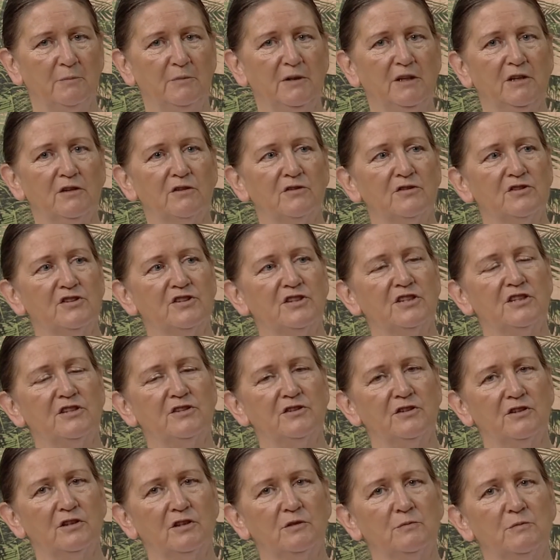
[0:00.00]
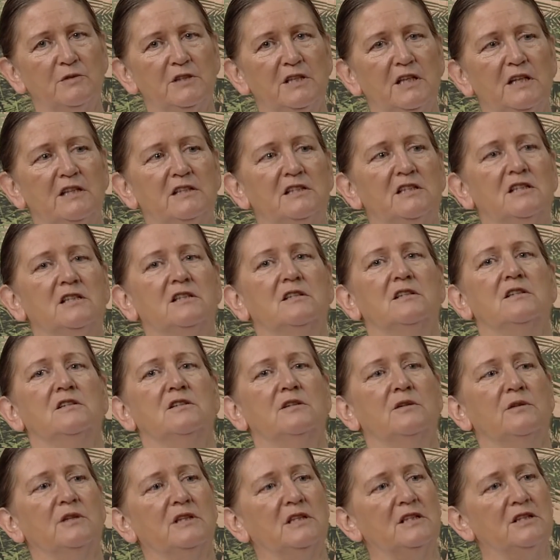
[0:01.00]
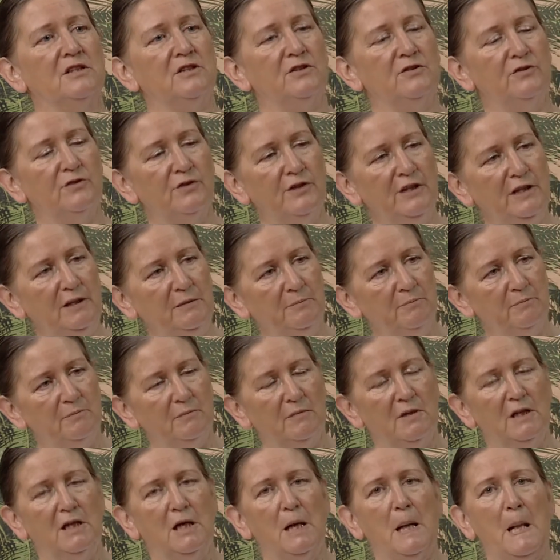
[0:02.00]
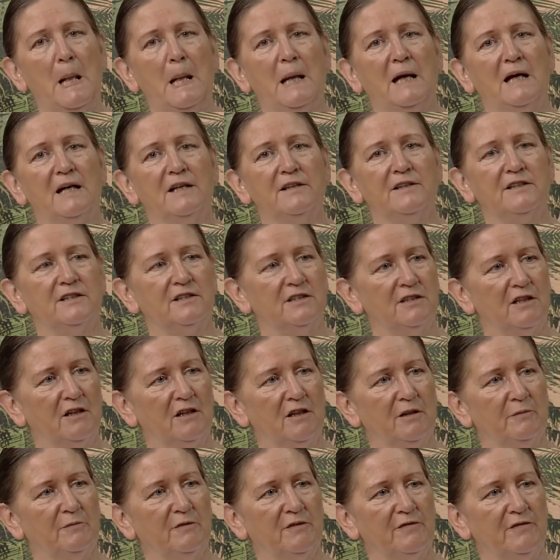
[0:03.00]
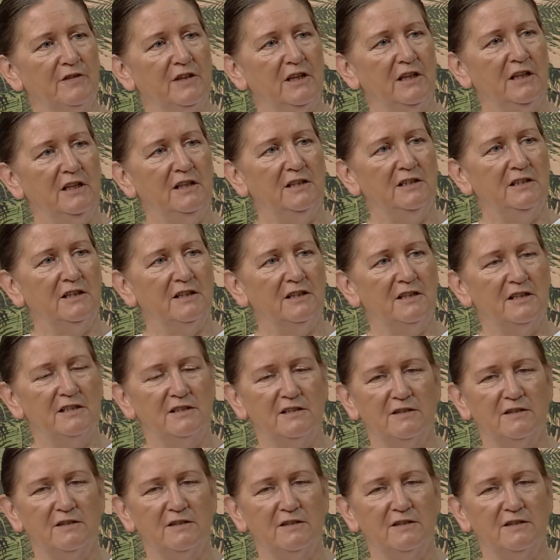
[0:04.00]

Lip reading: because the circumstances are so extreme at the time of the Gita.